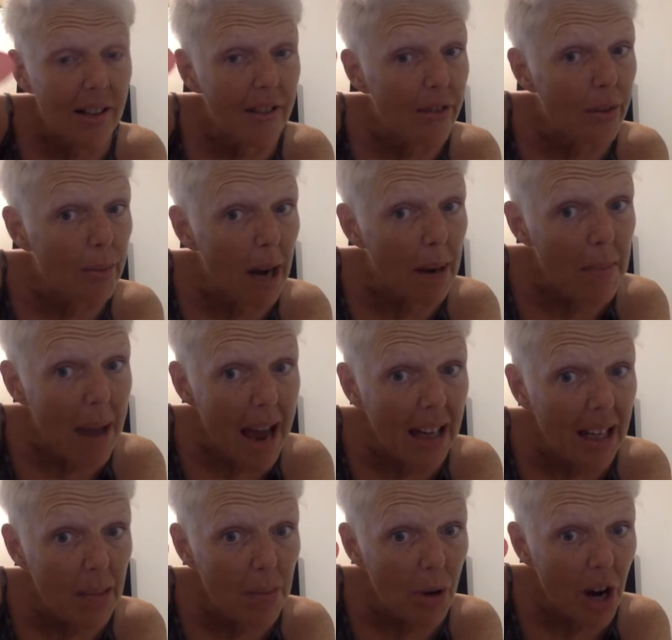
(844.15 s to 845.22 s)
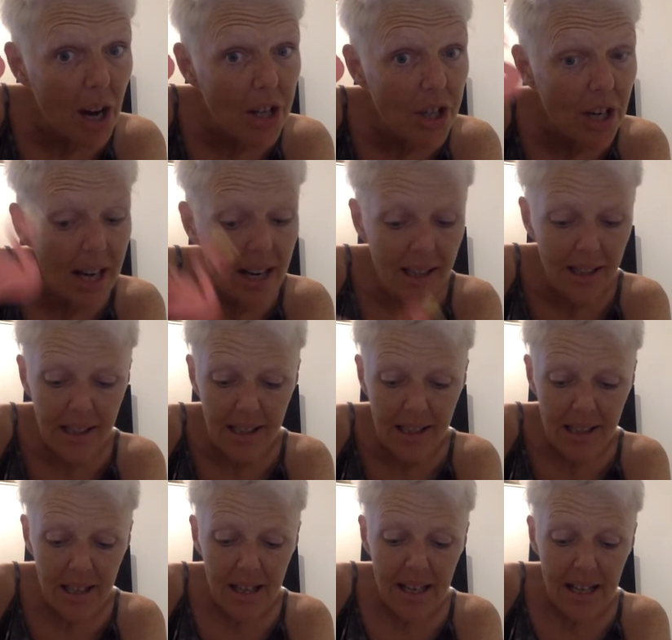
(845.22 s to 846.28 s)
for my Maggie projects.